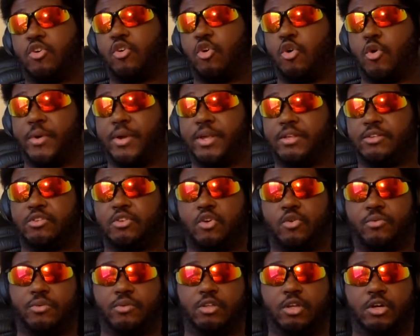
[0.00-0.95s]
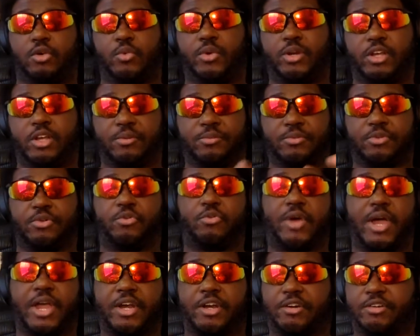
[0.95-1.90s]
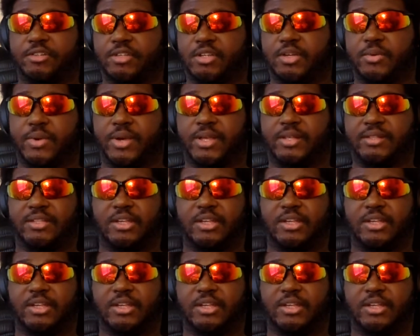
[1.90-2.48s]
always overlook when it comes to the writers, anyway.